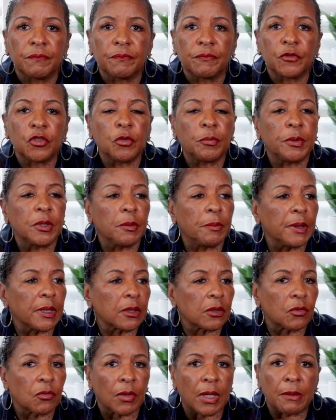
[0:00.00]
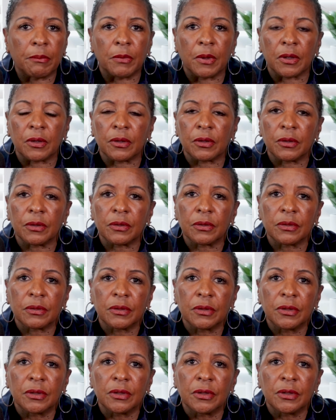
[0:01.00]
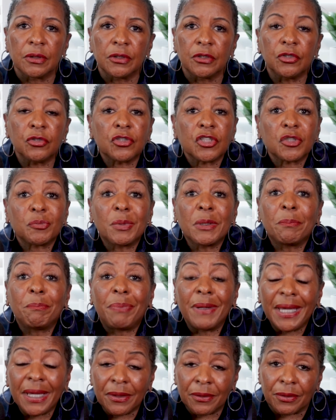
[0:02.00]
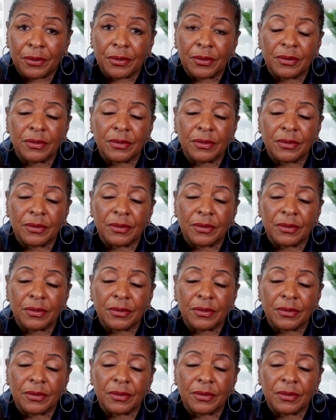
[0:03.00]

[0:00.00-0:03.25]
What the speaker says: You'll be a better grandmother. You just be better.